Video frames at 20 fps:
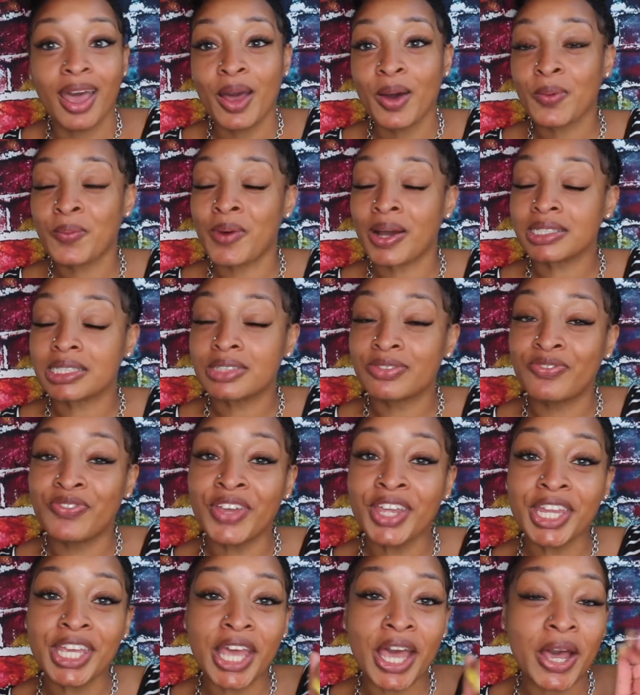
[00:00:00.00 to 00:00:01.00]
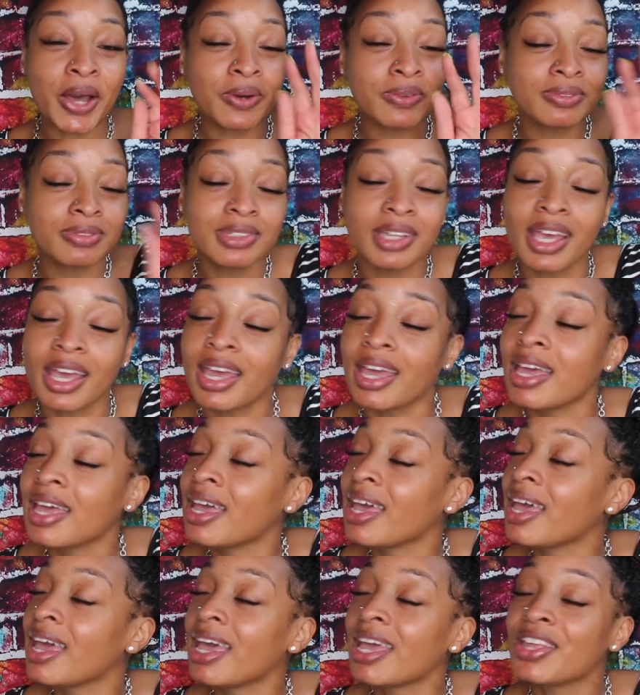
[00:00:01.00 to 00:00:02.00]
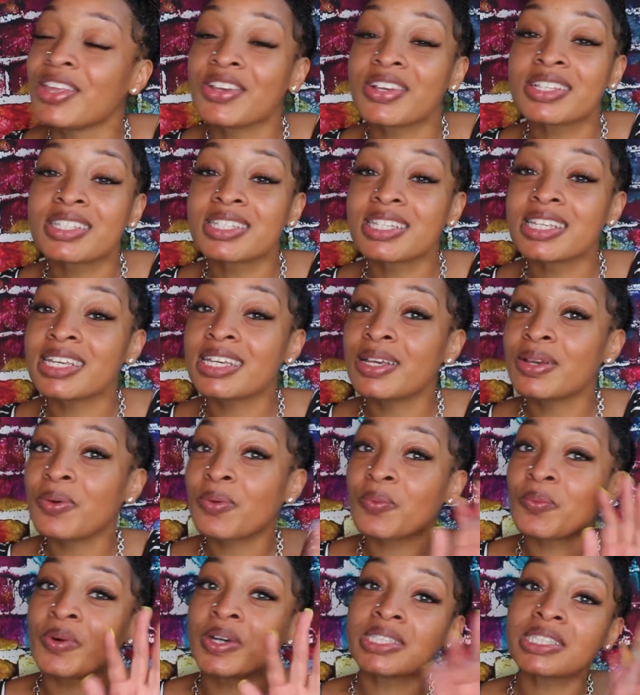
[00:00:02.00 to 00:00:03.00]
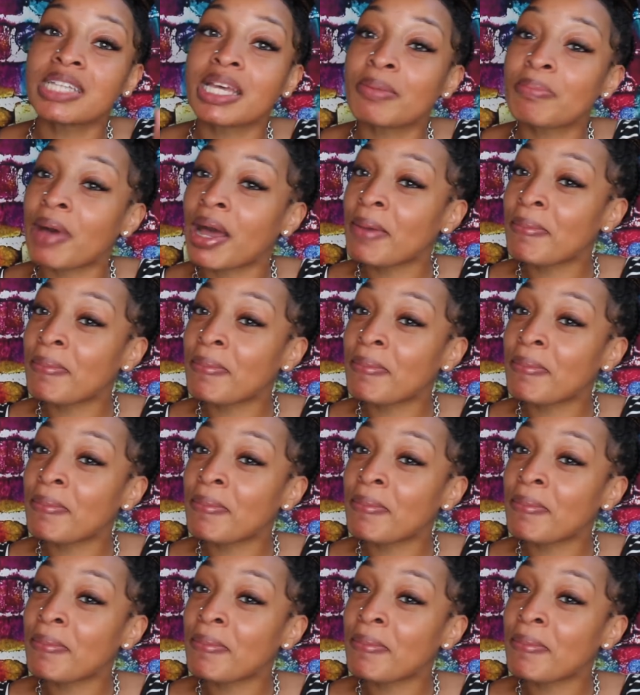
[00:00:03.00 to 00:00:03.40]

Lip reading: Watch the video, and you can see what's in my